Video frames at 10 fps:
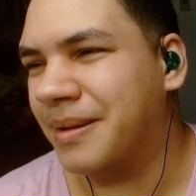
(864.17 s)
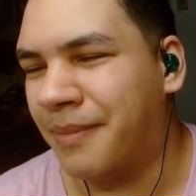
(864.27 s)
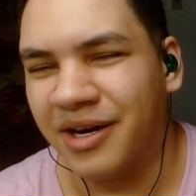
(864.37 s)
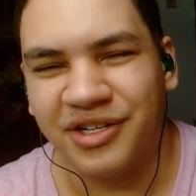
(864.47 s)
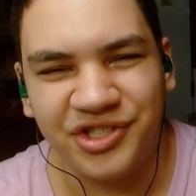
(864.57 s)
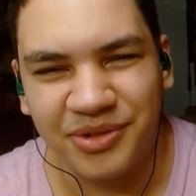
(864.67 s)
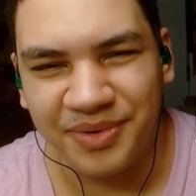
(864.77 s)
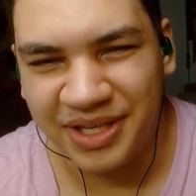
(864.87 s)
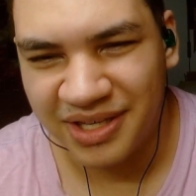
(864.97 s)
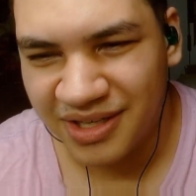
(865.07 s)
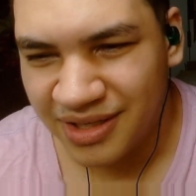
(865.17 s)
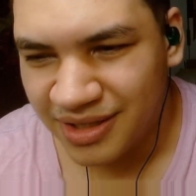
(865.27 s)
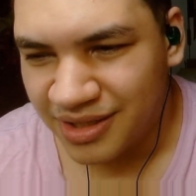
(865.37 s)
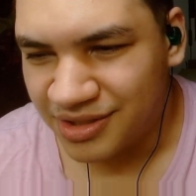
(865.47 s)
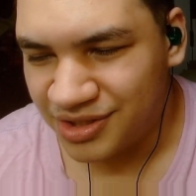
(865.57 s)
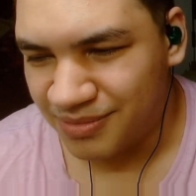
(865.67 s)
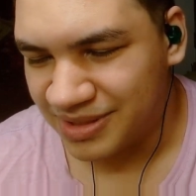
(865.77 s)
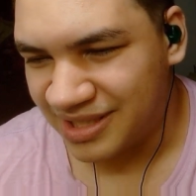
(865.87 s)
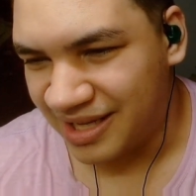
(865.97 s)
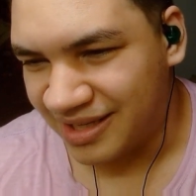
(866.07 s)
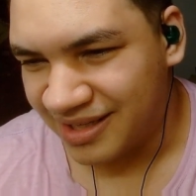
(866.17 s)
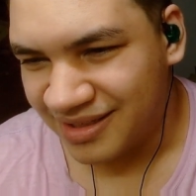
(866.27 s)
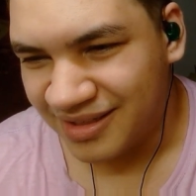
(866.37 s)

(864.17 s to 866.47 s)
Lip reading: Marjorie. She was like,